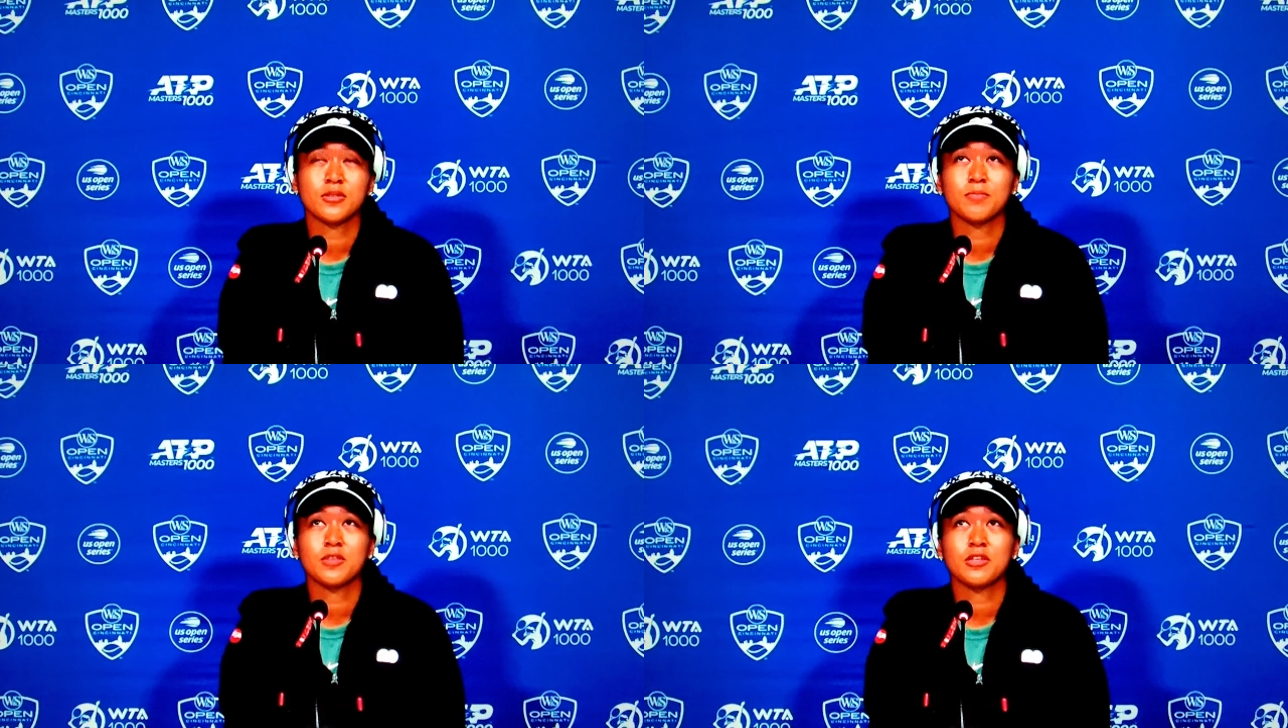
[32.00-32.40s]

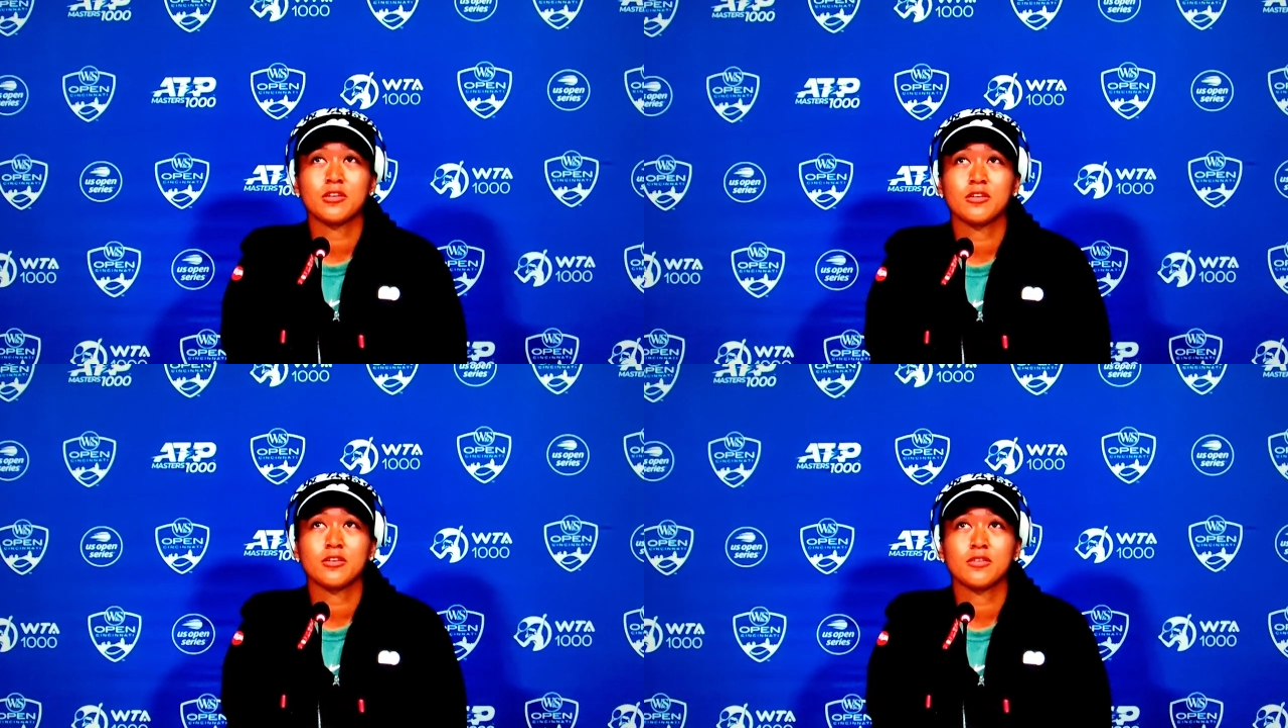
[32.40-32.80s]
Sorry, I'm
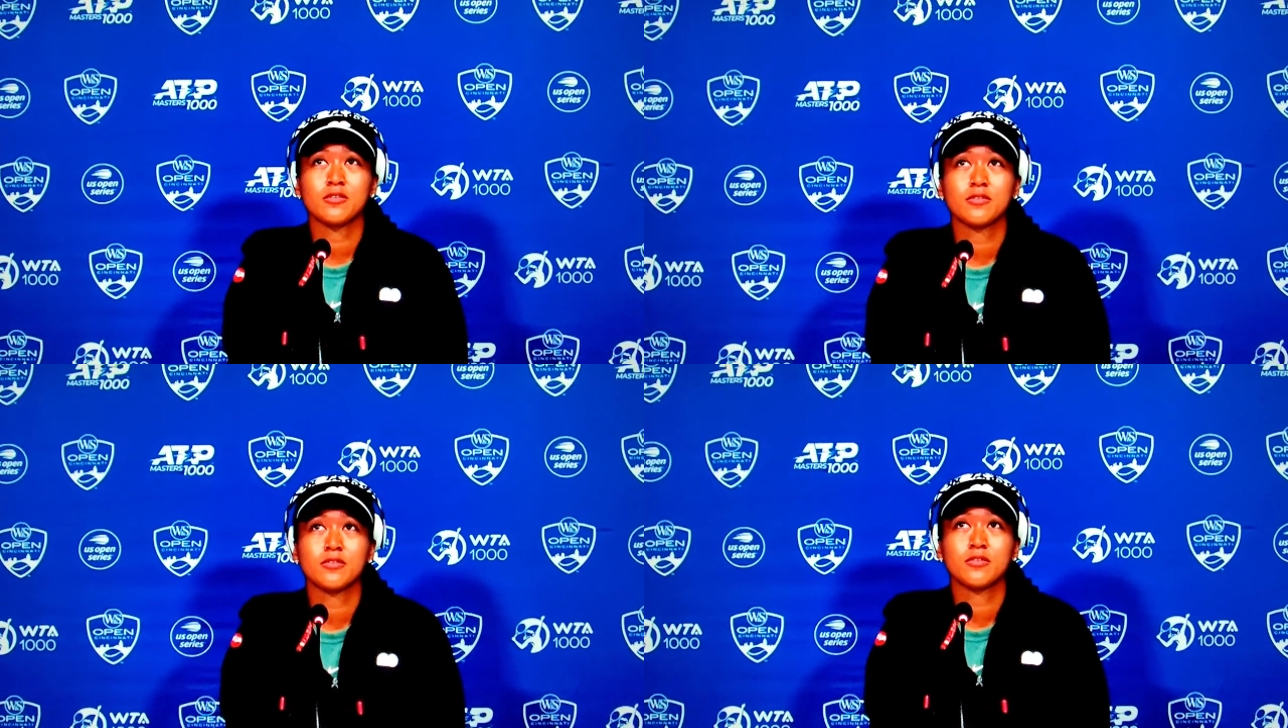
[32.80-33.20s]
thinking.
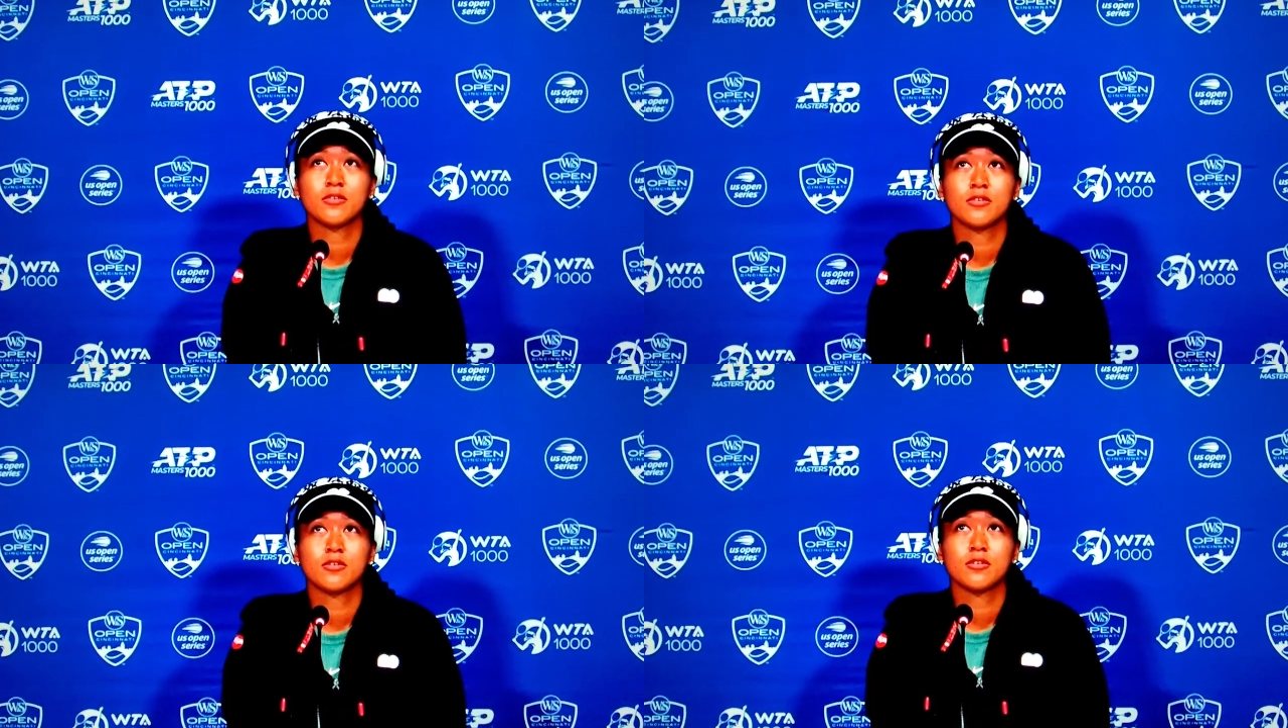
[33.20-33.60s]

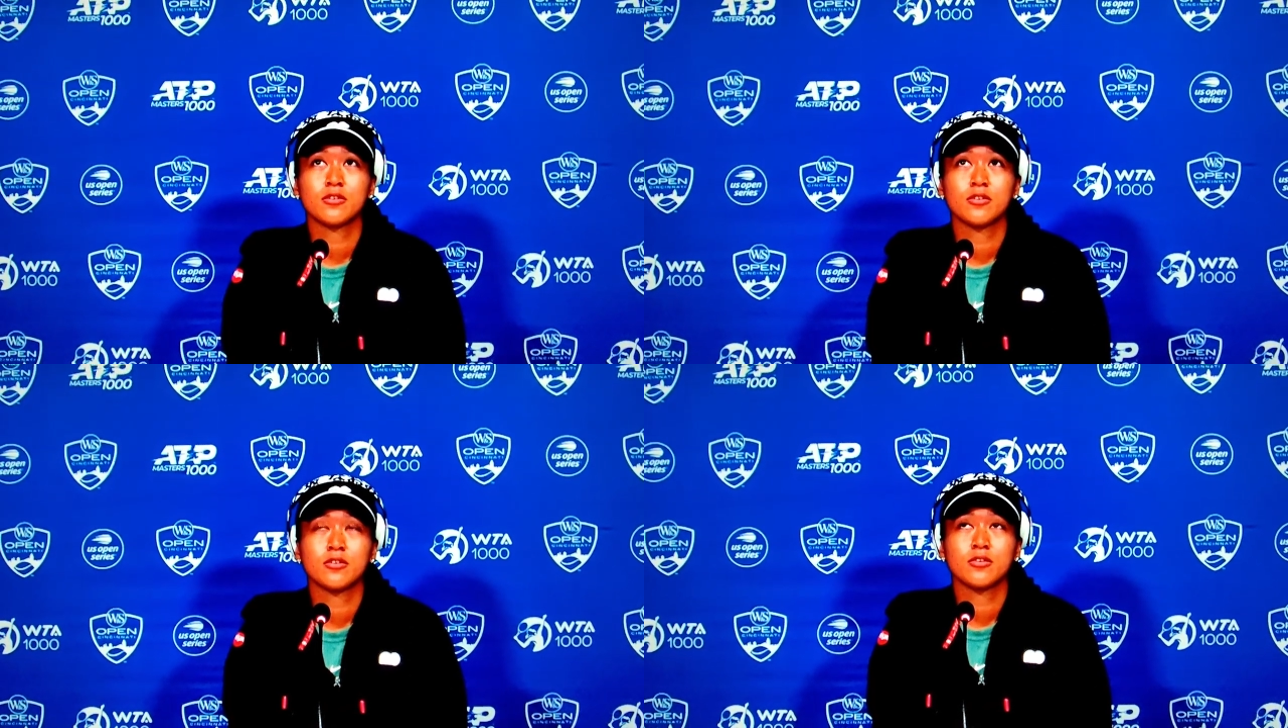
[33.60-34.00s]

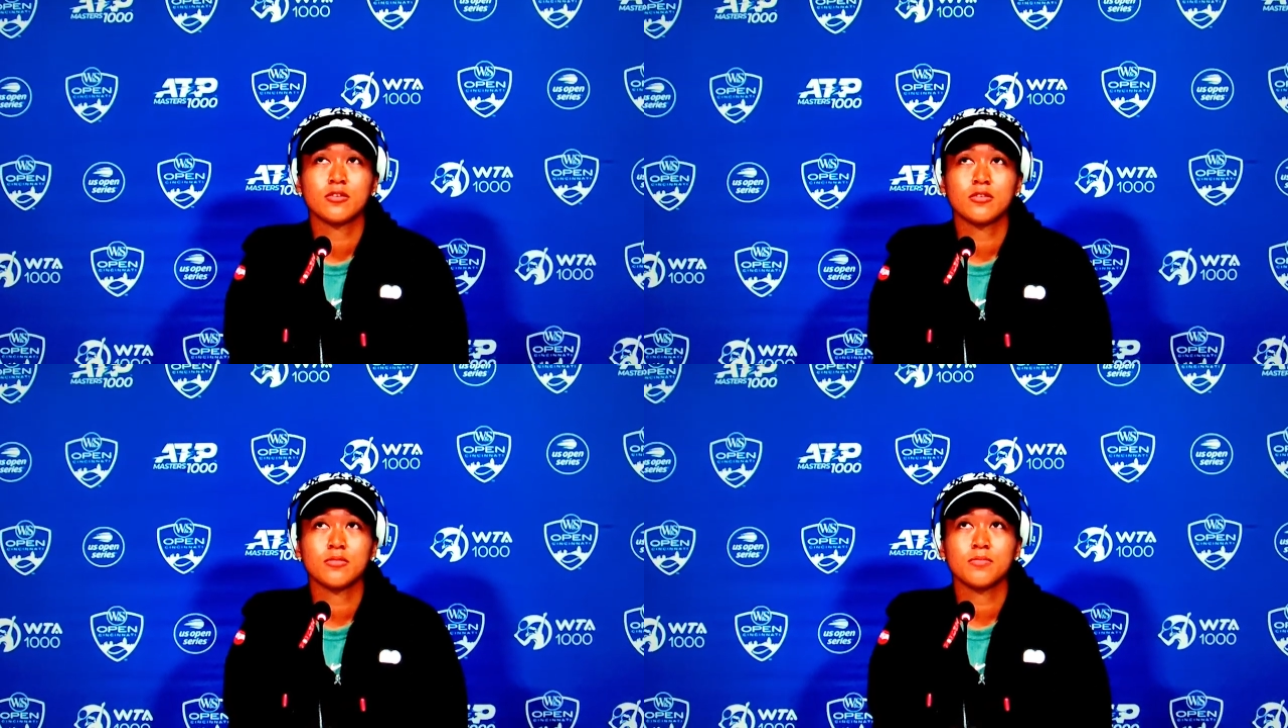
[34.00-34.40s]

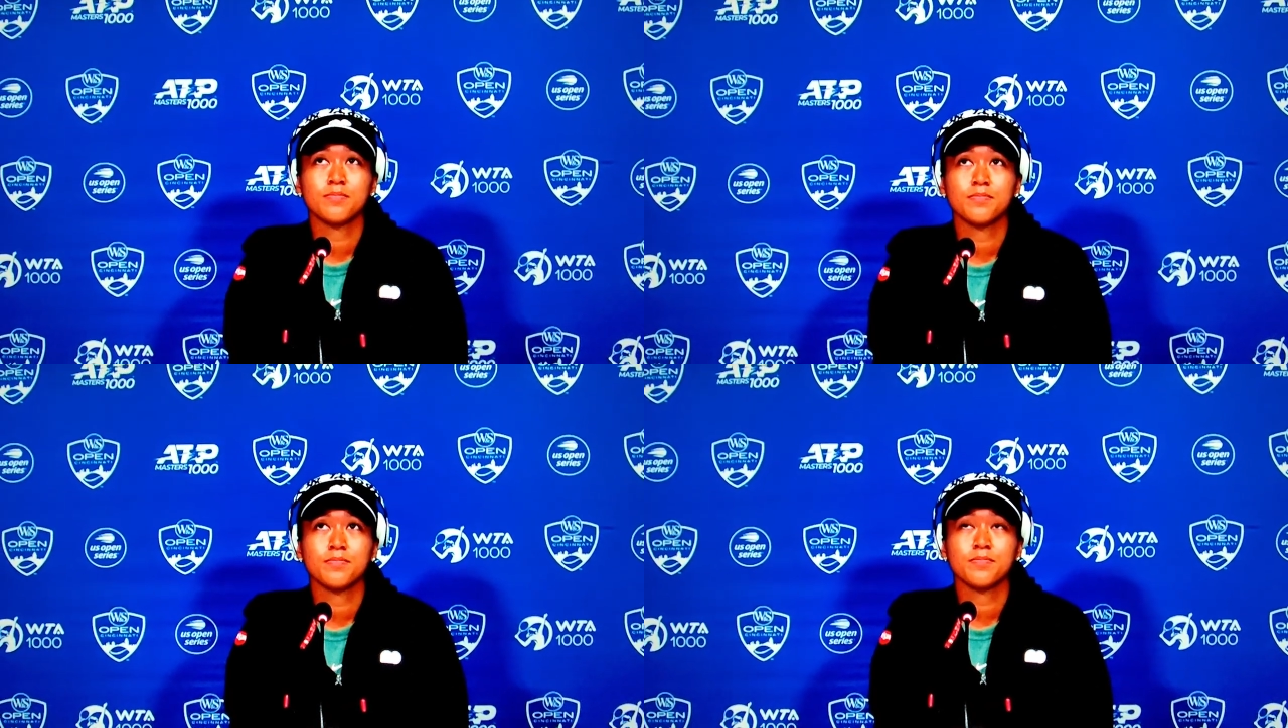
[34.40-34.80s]

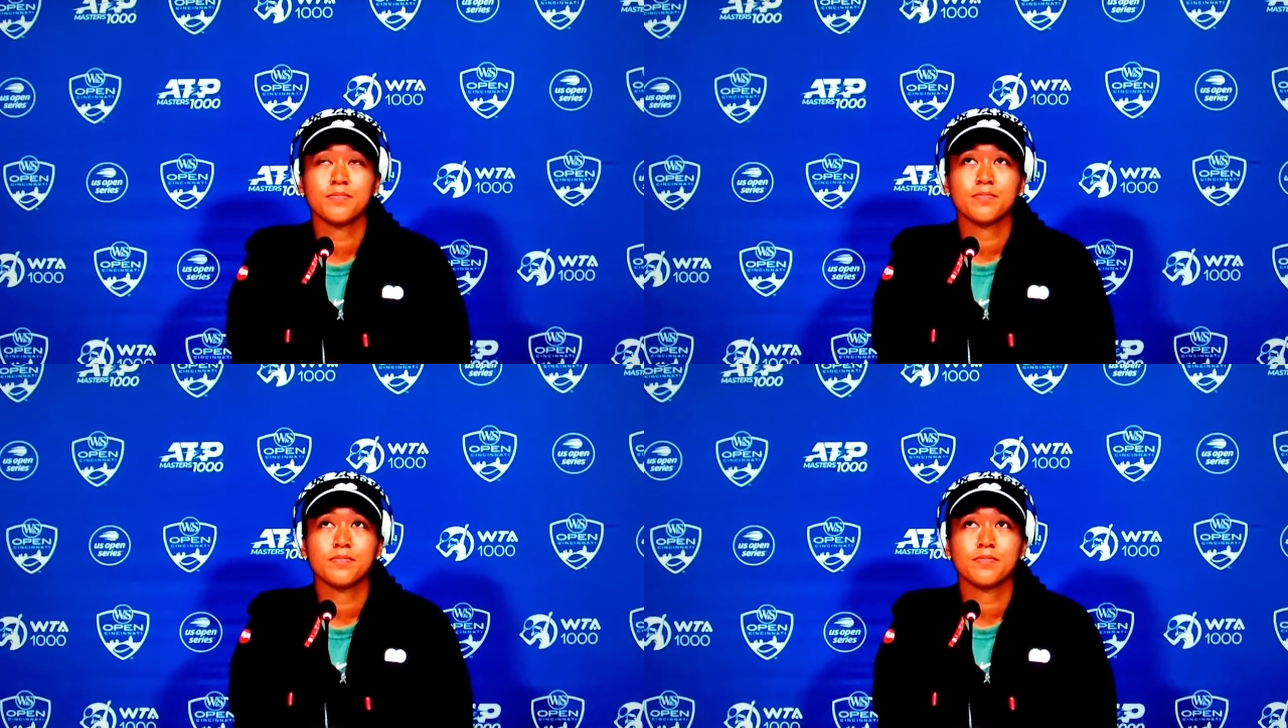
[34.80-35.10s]
Um.